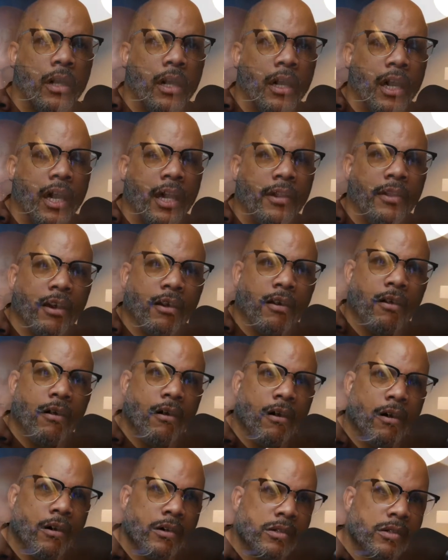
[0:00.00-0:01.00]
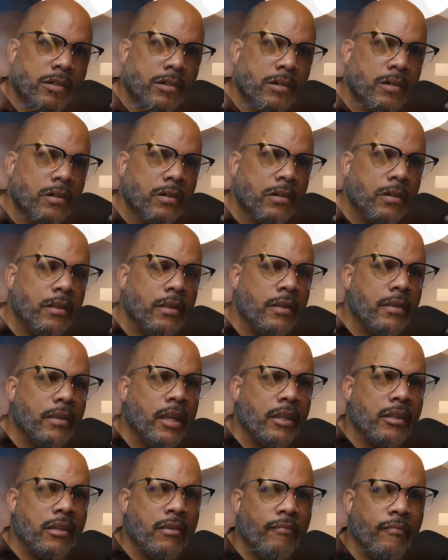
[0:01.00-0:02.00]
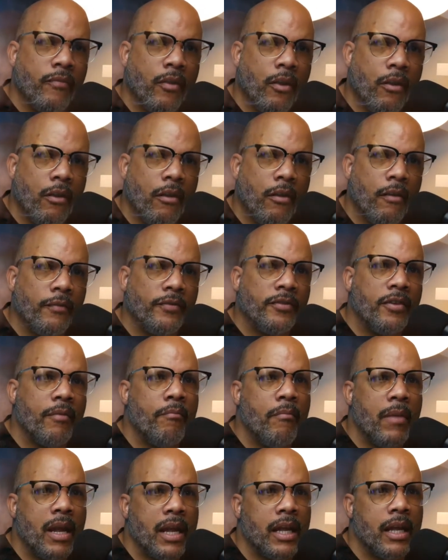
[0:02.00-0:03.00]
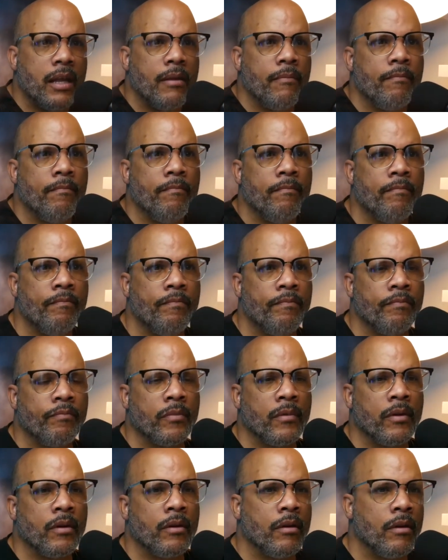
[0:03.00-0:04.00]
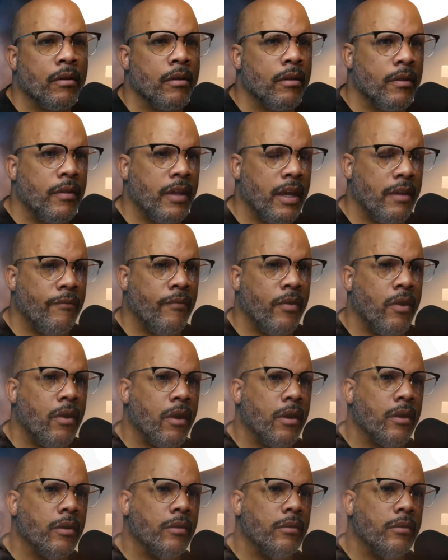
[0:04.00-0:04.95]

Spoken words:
and the cost that's involved to make it that far.